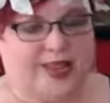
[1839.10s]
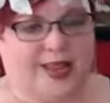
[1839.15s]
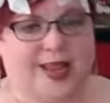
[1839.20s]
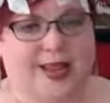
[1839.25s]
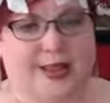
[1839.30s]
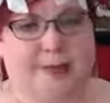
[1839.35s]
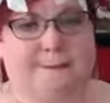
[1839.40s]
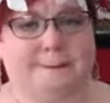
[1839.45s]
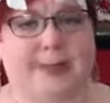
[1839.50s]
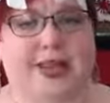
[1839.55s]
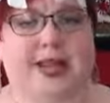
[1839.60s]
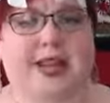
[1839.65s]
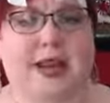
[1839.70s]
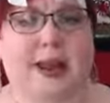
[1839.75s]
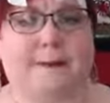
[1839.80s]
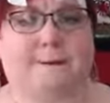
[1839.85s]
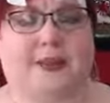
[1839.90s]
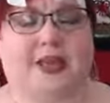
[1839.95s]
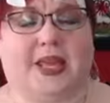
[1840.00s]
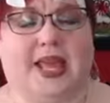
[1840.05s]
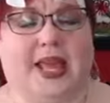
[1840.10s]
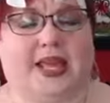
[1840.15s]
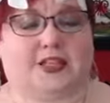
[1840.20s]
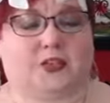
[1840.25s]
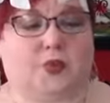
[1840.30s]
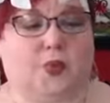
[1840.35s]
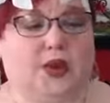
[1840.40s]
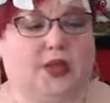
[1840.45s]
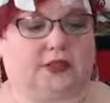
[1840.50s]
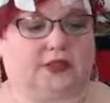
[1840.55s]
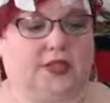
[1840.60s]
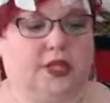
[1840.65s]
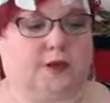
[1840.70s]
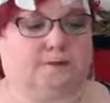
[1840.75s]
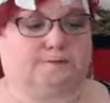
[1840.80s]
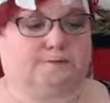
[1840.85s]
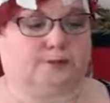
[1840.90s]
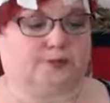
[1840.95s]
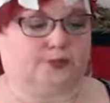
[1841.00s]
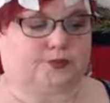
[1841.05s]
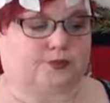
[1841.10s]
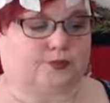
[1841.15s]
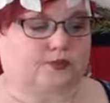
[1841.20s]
I may not be as well known.